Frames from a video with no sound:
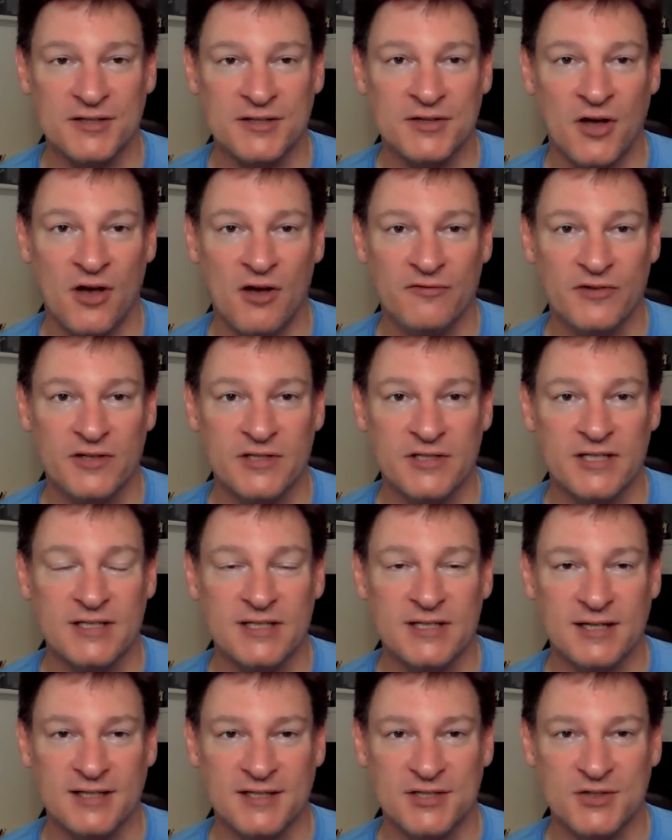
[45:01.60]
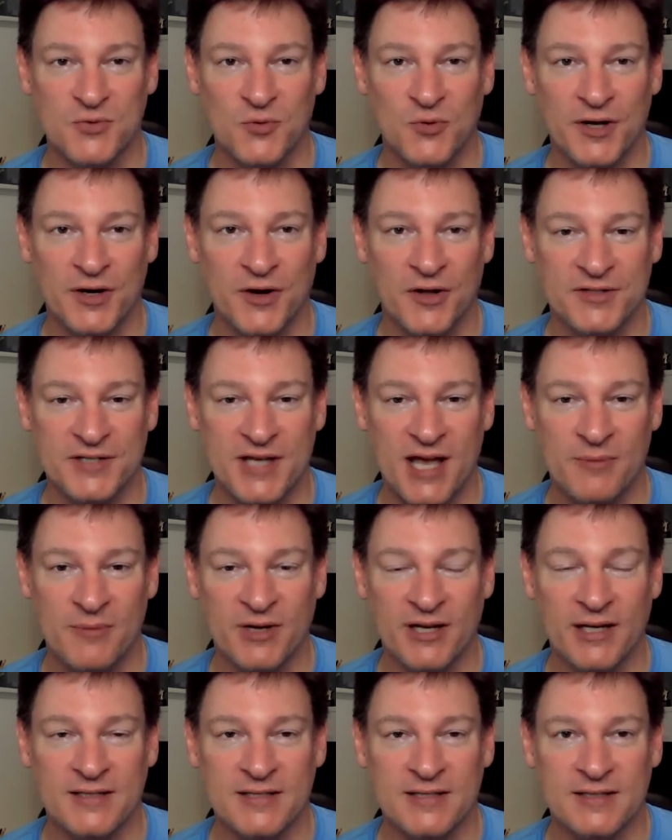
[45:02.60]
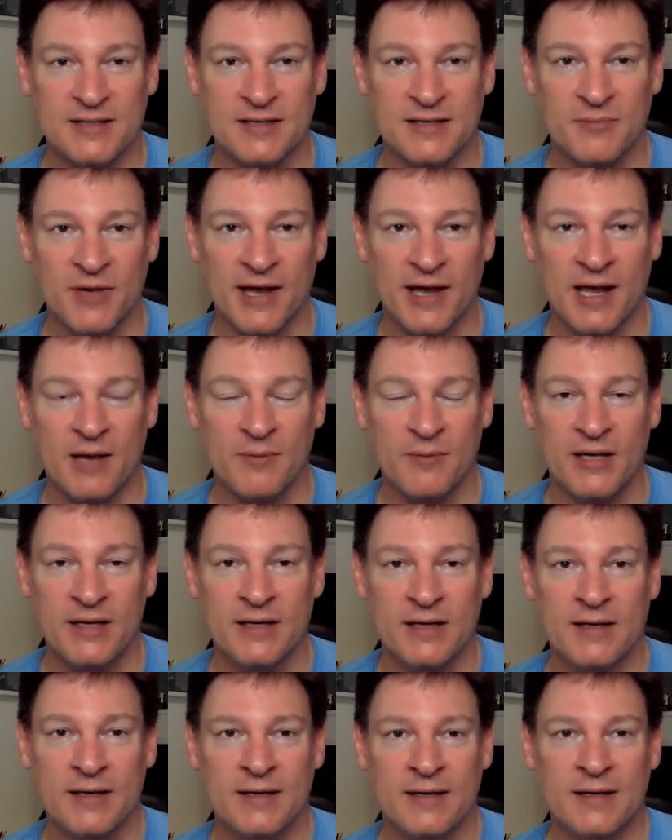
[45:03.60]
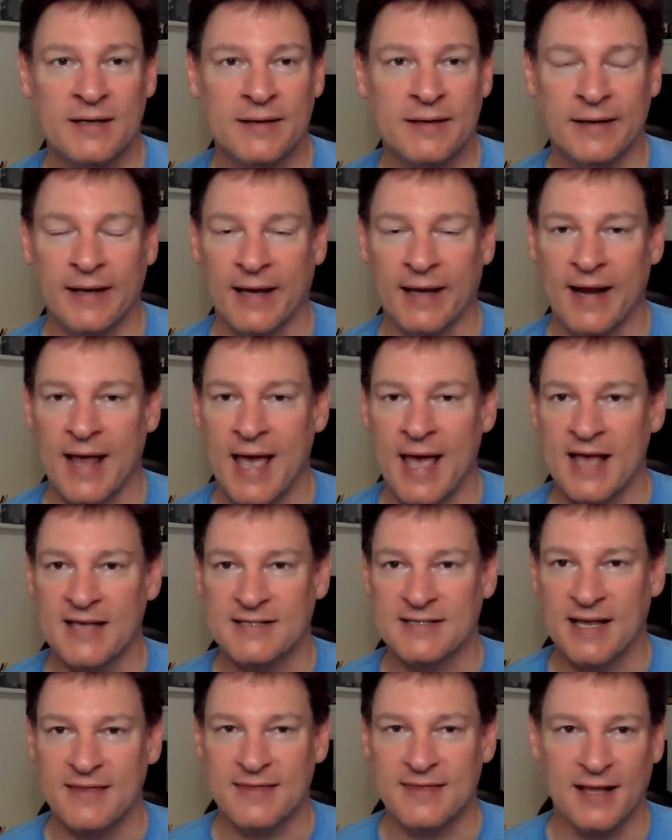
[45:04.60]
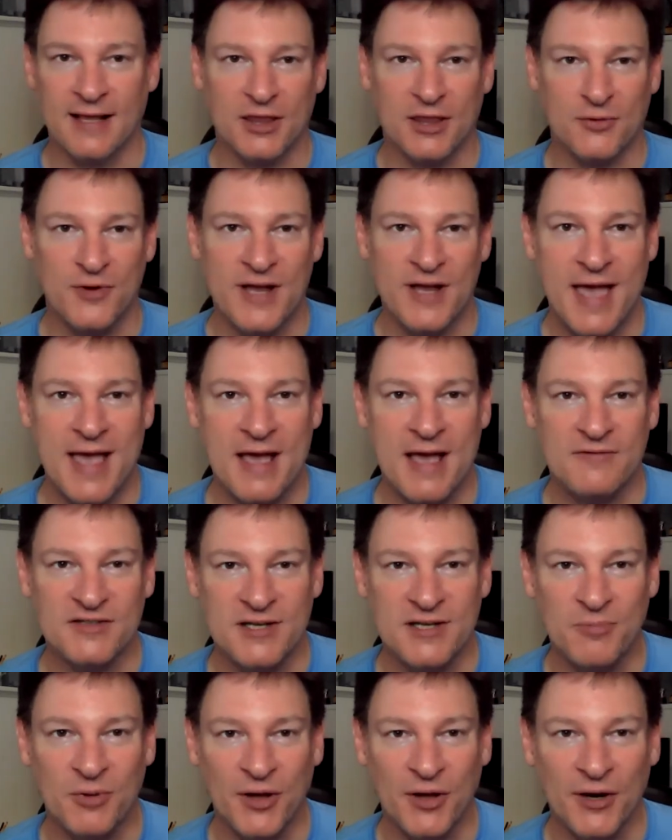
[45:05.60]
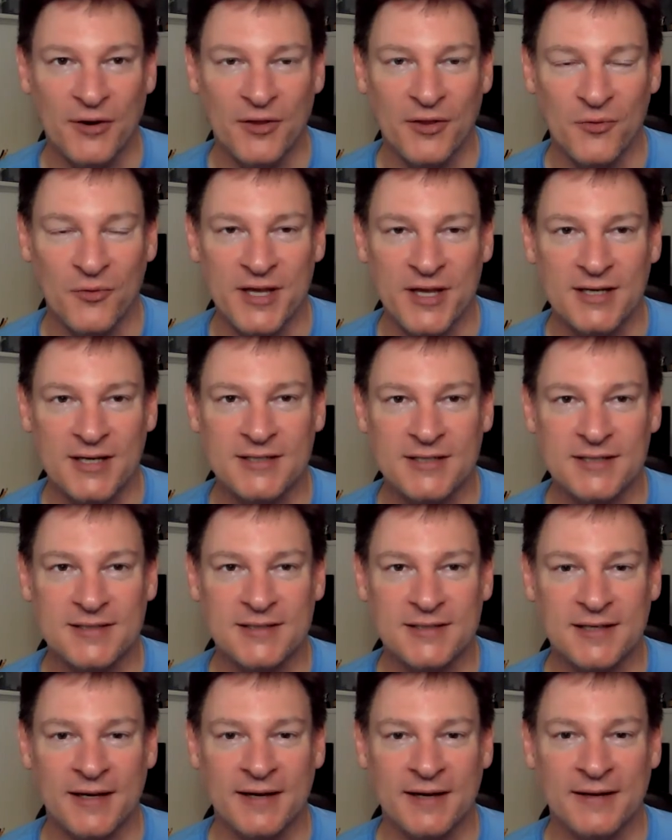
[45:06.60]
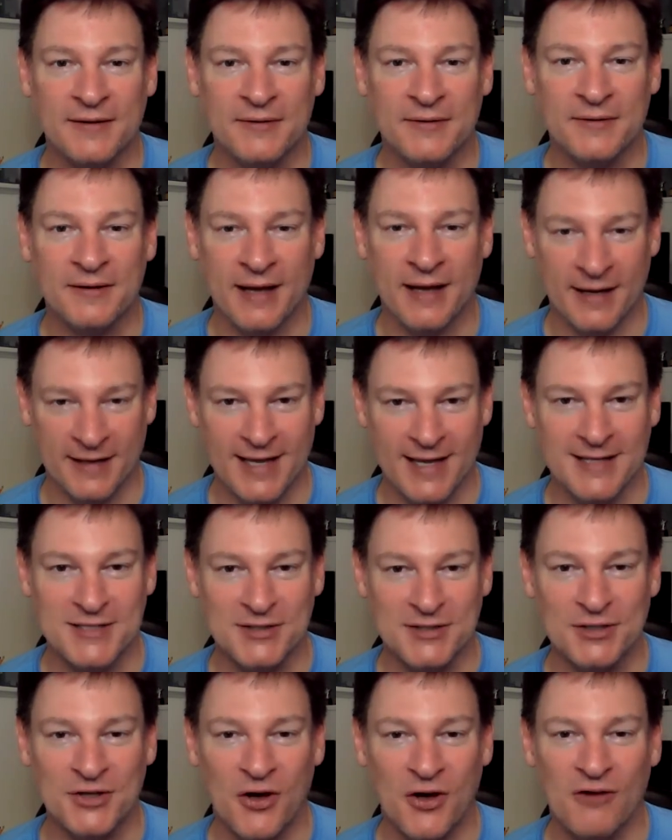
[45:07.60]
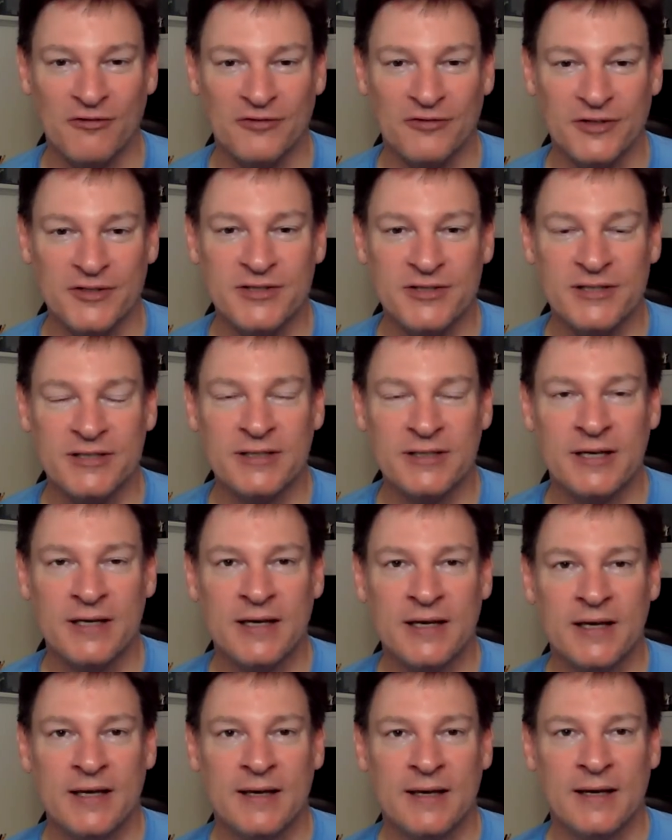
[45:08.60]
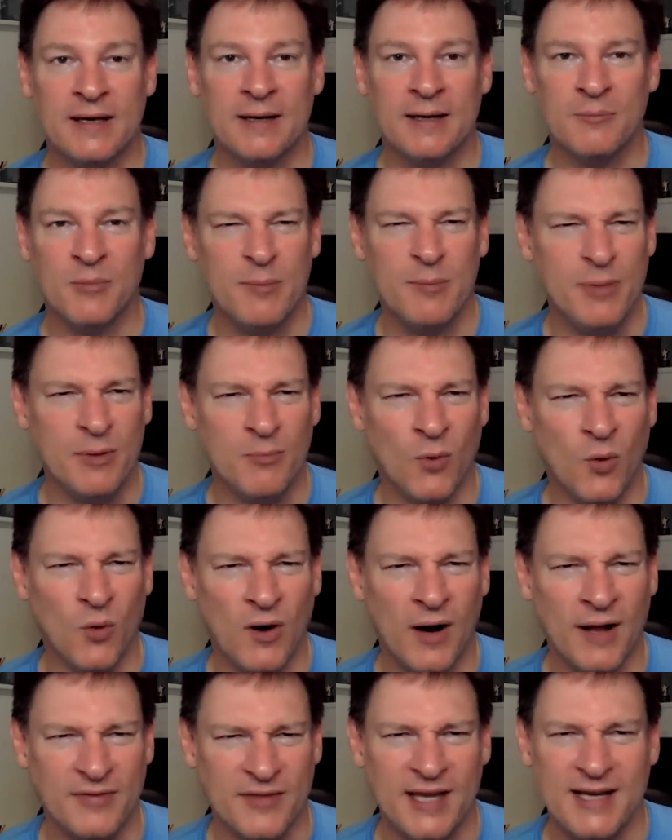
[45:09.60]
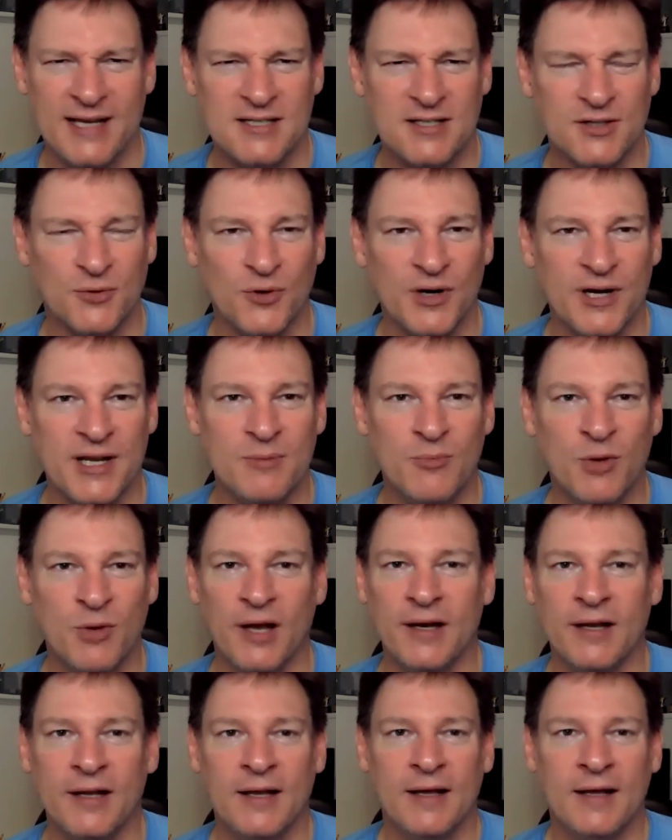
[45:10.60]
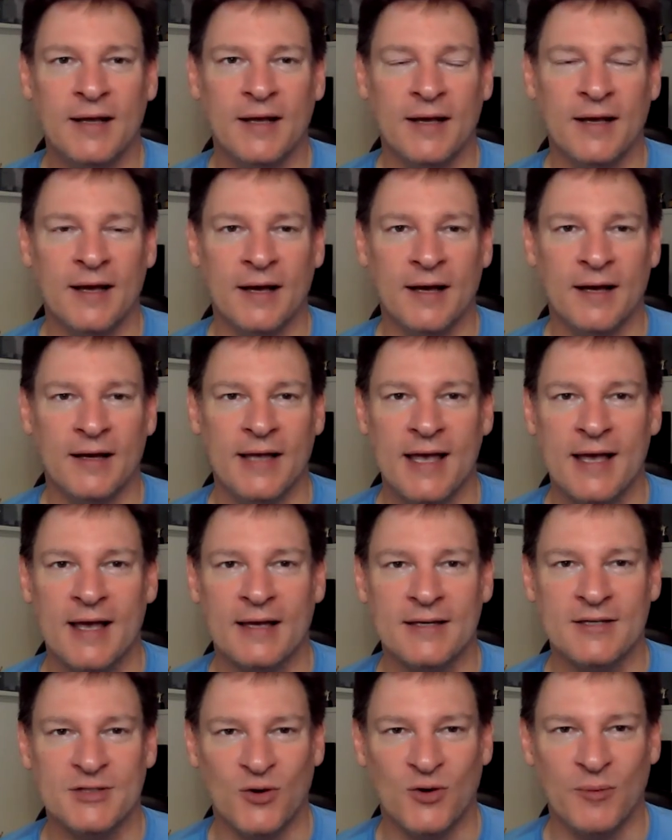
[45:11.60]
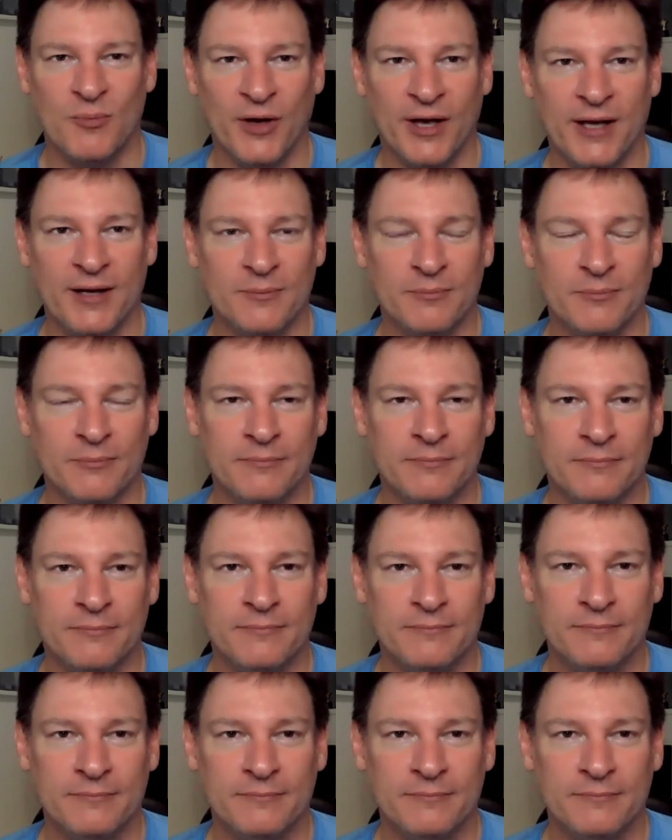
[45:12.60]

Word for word: to the Dolphins. He's six and one all time against uh, Miami, and has I think three AFC Player of the Weeks uh, against the Dolphins. Uh, might be more. I think it's three, but uh, yeah, he's only played him.